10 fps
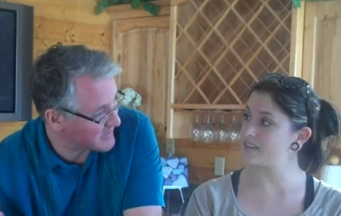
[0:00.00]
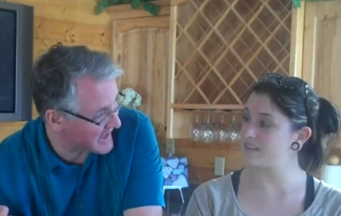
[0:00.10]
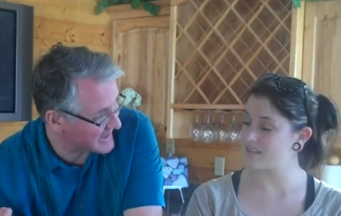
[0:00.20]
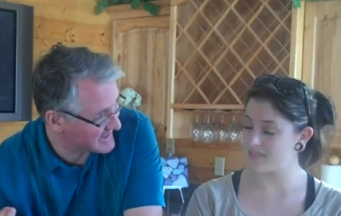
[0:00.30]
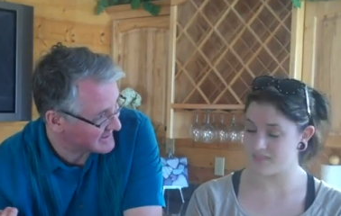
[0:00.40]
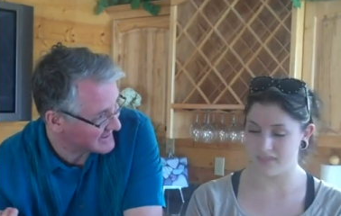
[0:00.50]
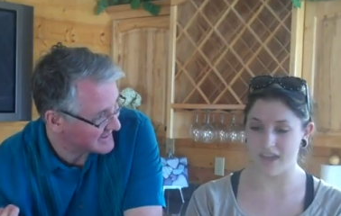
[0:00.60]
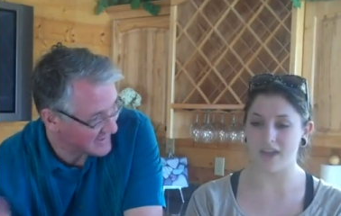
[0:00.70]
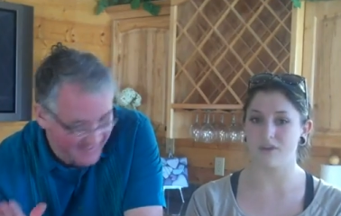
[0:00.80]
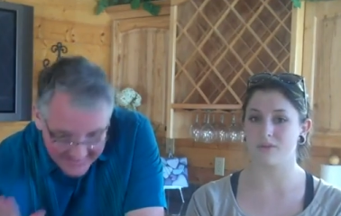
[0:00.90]
Speaker 1: rid of the bed.
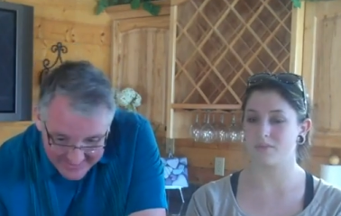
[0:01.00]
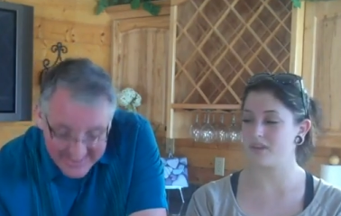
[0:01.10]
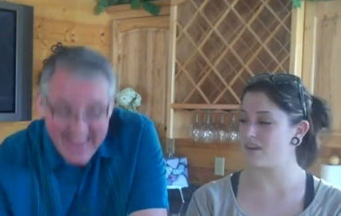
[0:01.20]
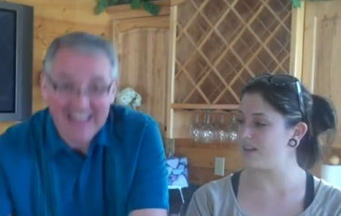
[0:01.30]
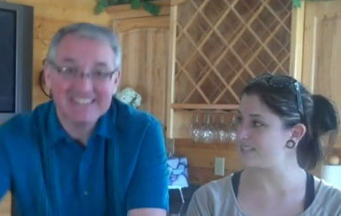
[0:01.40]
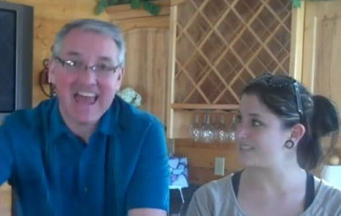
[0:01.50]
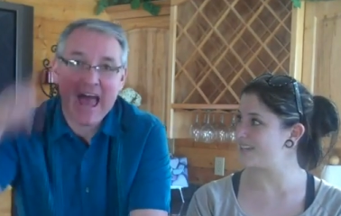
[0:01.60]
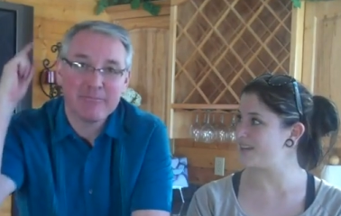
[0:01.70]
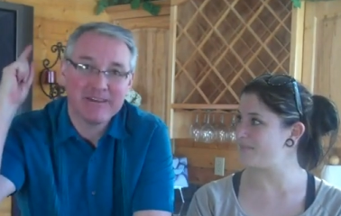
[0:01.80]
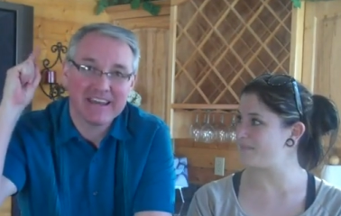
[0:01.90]
That would be. That's
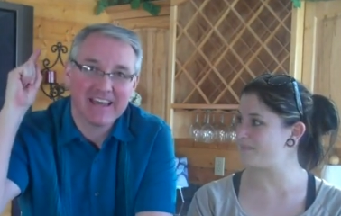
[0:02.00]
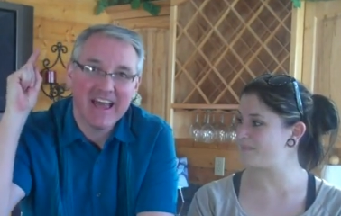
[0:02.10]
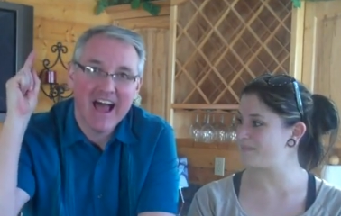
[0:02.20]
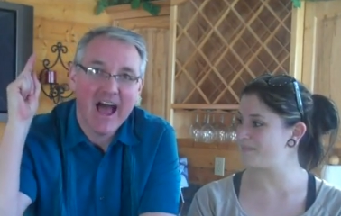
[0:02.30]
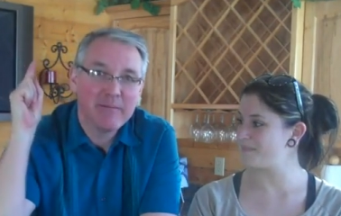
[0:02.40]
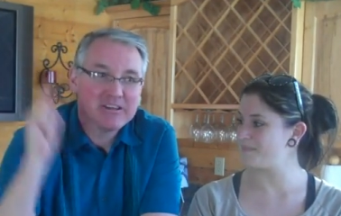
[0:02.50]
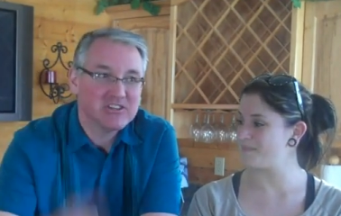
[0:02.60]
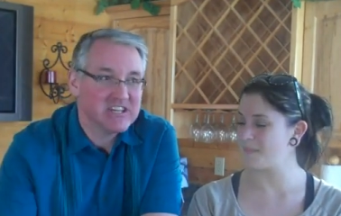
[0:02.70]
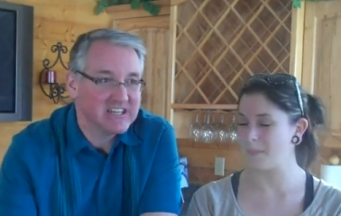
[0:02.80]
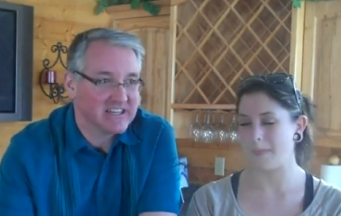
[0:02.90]
awesome. happening. I'm a
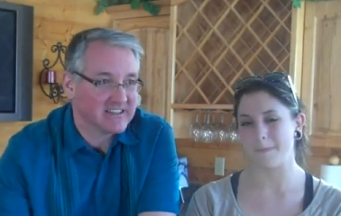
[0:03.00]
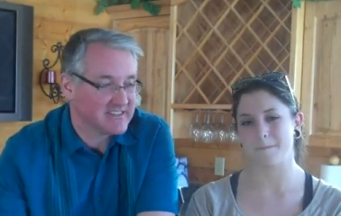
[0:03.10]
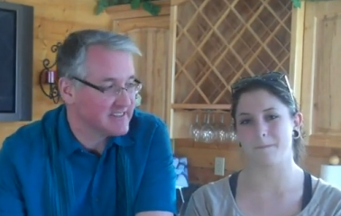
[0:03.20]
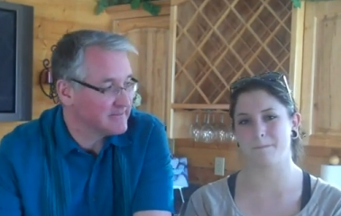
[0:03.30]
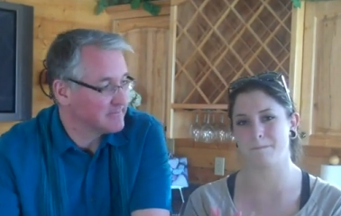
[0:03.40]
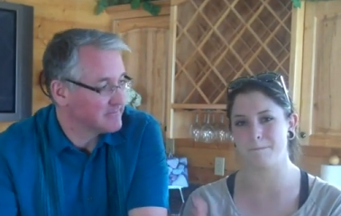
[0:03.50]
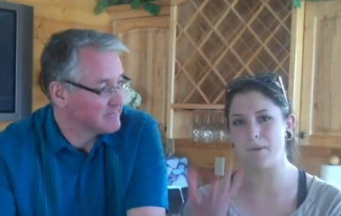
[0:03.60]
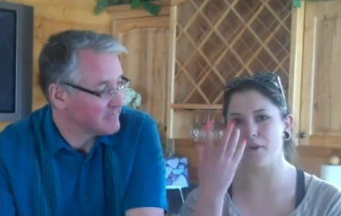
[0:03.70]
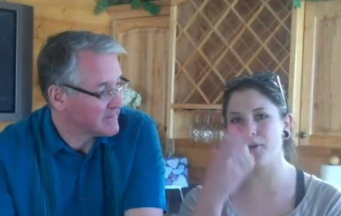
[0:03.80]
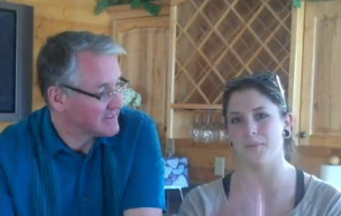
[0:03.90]
genius.
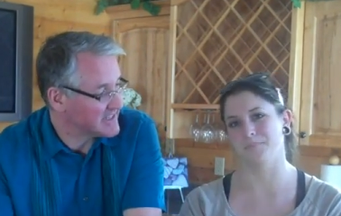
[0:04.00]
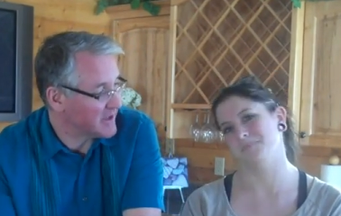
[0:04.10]
Boom.